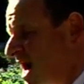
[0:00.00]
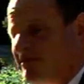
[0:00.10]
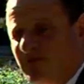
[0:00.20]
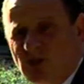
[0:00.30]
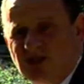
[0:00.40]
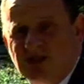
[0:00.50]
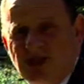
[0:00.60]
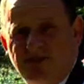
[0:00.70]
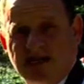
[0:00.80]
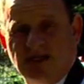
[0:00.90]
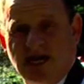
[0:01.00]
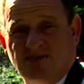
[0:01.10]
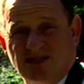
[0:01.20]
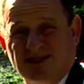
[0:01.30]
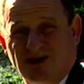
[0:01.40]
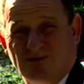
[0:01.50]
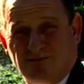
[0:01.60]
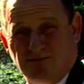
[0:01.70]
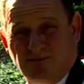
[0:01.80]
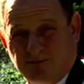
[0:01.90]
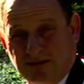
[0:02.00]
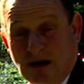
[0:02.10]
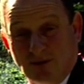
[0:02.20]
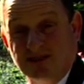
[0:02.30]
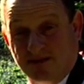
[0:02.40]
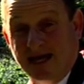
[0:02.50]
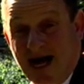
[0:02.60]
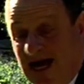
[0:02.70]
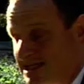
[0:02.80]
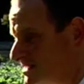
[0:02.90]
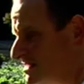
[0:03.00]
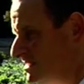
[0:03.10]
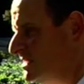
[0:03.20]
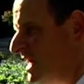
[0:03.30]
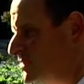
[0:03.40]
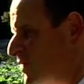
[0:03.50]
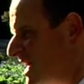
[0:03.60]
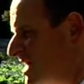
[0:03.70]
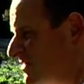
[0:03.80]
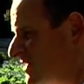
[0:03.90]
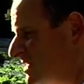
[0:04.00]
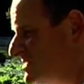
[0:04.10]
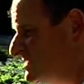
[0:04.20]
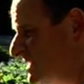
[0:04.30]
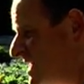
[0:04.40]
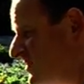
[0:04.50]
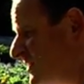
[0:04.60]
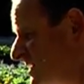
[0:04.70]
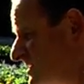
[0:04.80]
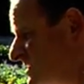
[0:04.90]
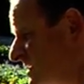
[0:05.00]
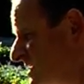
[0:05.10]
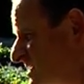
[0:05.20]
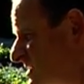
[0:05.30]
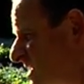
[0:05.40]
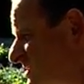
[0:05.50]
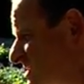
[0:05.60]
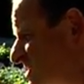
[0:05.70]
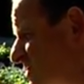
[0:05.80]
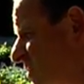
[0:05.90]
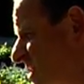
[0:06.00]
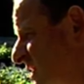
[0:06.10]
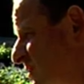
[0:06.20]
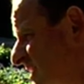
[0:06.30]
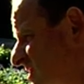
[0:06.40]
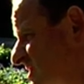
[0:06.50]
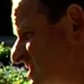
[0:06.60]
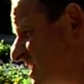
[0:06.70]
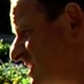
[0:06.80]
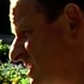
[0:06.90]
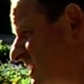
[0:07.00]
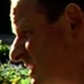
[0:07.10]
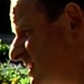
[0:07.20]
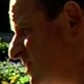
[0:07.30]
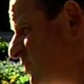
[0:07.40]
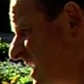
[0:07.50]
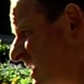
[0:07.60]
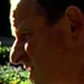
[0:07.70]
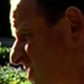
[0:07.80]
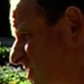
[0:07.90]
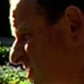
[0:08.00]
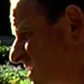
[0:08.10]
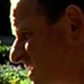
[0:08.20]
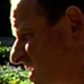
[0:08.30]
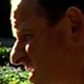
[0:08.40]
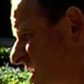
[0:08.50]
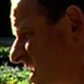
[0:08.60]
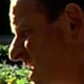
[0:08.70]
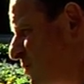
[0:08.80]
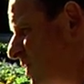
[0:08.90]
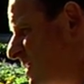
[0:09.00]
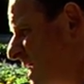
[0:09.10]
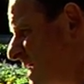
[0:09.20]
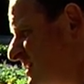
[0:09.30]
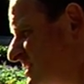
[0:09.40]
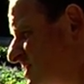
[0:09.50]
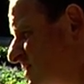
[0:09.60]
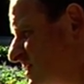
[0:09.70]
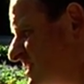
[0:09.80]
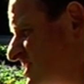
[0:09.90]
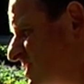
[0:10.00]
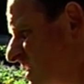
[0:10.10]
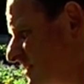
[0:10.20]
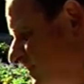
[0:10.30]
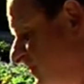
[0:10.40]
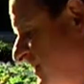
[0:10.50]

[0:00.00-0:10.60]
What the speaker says: avoid yourself actually having to go into the garden and wrecking things to get things. So I'm just squirting one just a little way along, and what I'm aiming to do this time